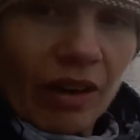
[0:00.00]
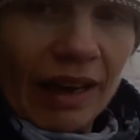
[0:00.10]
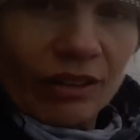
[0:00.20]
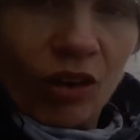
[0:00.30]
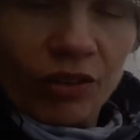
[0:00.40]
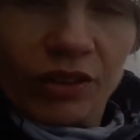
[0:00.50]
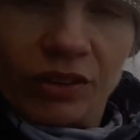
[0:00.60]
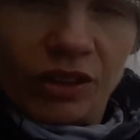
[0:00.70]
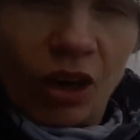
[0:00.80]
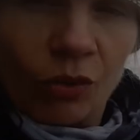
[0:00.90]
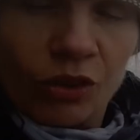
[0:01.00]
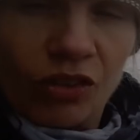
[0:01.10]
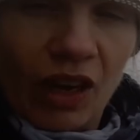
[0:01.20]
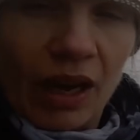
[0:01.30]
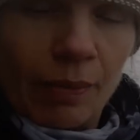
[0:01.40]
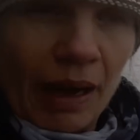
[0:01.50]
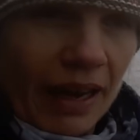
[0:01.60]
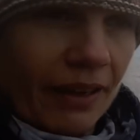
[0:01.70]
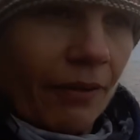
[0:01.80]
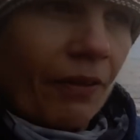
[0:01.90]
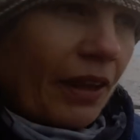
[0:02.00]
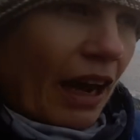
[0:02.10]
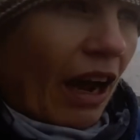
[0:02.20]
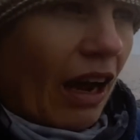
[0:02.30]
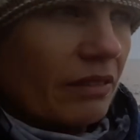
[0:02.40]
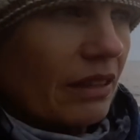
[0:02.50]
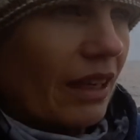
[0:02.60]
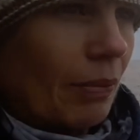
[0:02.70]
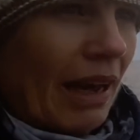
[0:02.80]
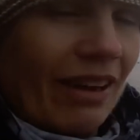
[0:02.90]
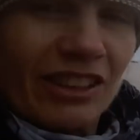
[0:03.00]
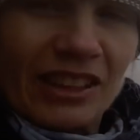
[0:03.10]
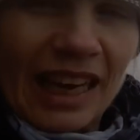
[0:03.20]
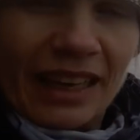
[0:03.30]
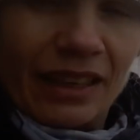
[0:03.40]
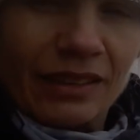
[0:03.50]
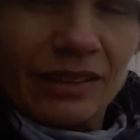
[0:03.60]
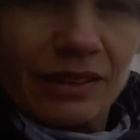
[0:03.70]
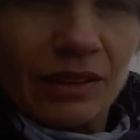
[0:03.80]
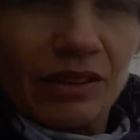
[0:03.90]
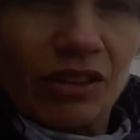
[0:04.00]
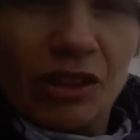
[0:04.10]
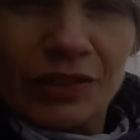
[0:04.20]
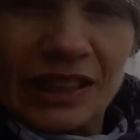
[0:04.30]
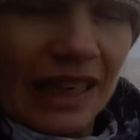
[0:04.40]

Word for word: a grad on to hold the sky back, about a second, a third of a